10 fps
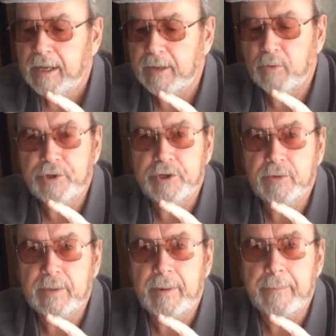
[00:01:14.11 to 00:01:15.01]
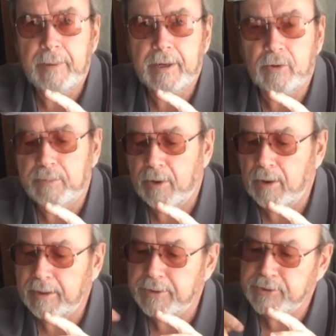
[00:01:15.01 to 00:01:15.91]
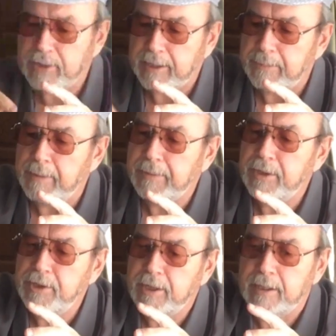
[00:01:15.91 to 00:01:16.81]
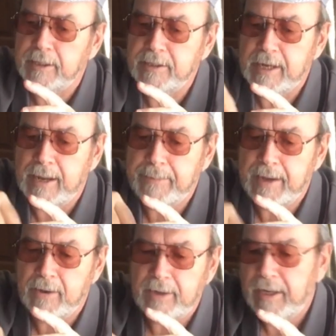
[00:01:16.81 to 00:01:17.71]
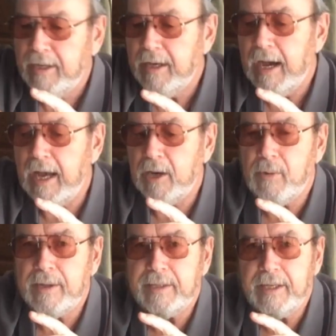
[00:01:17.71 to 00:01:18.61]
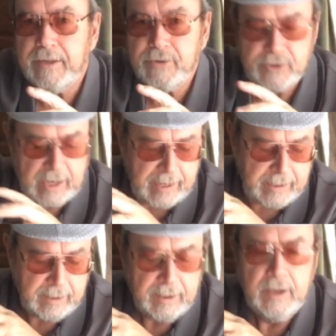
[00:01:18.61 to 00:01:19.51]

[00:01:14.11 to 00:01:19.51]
And what you do with the pumpernickel ball is like a pumpkin, you cut the top out, hollow out the inside.